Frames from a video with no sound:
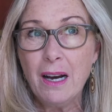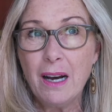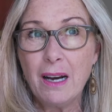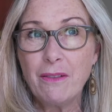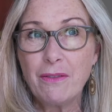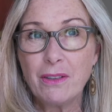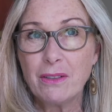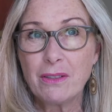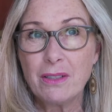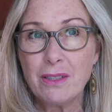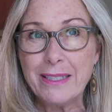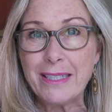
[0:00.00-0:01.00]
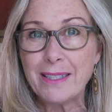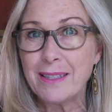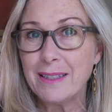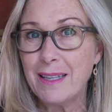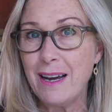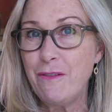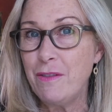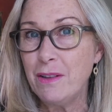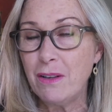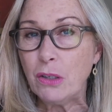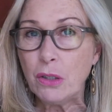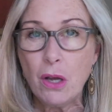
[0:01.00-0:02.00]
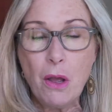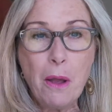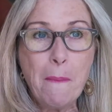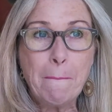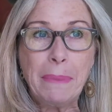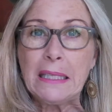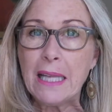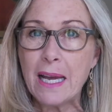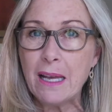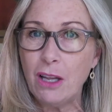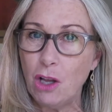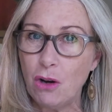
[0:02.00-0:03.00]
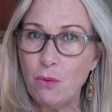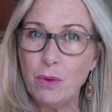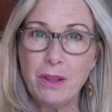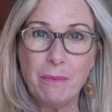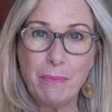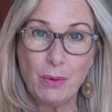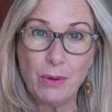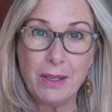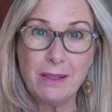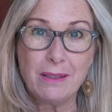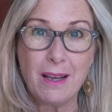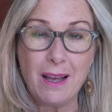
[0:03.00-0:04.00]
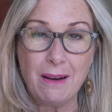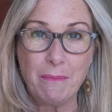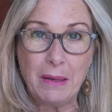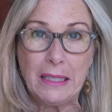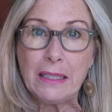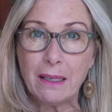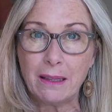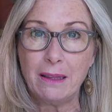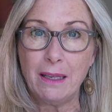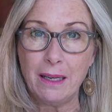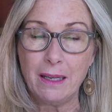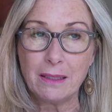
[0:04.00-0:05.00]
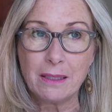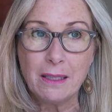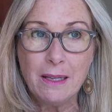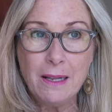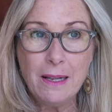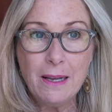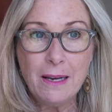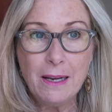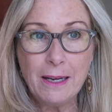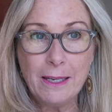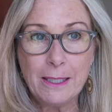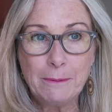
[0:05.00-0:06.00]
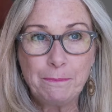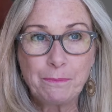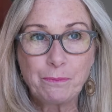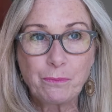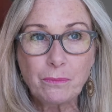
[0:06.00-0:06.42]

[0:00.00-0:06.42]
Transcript: I've got to just laugh along, play along with the boys and be like that. Um,